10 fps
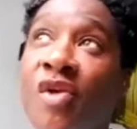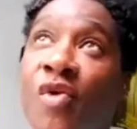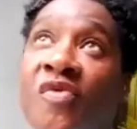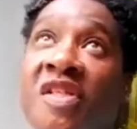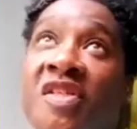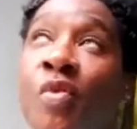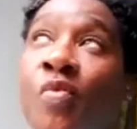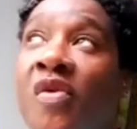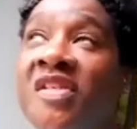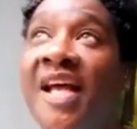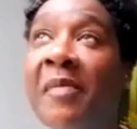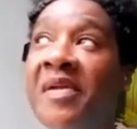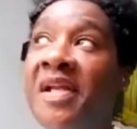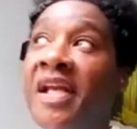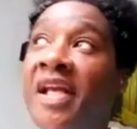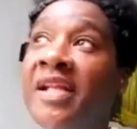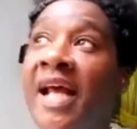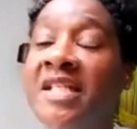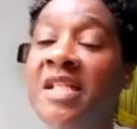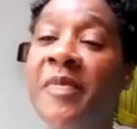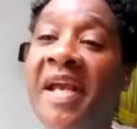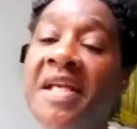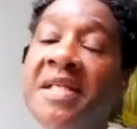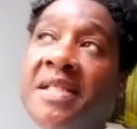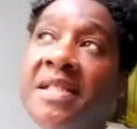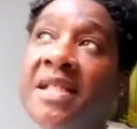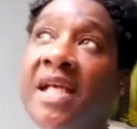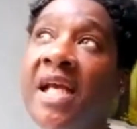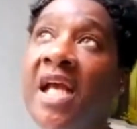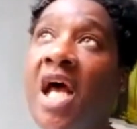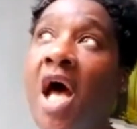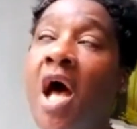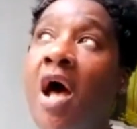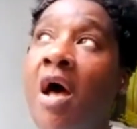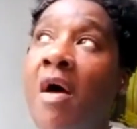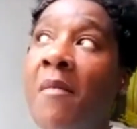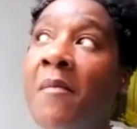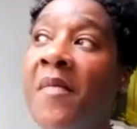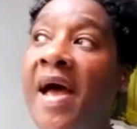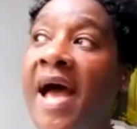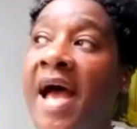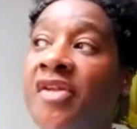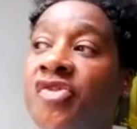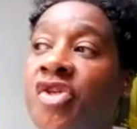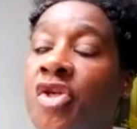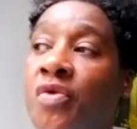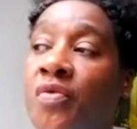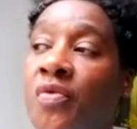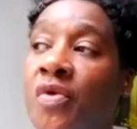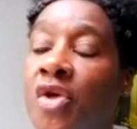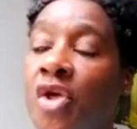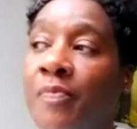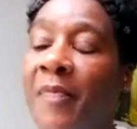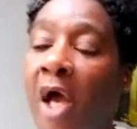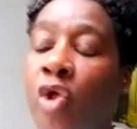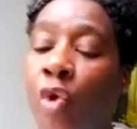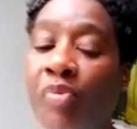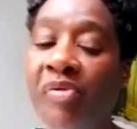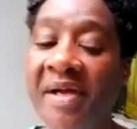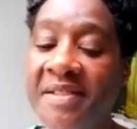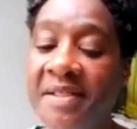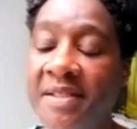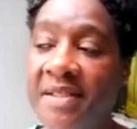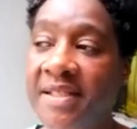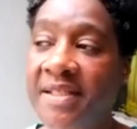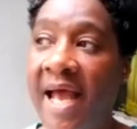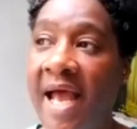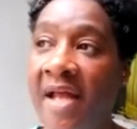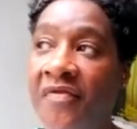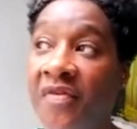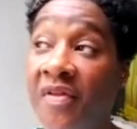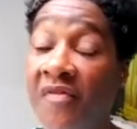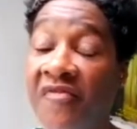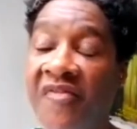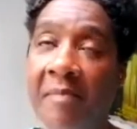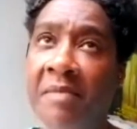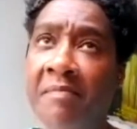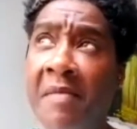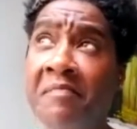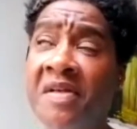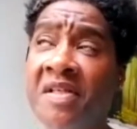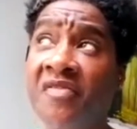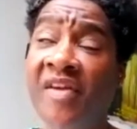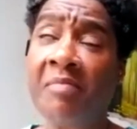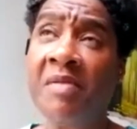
according to what is happening in that space. And you, by your presence and the family members are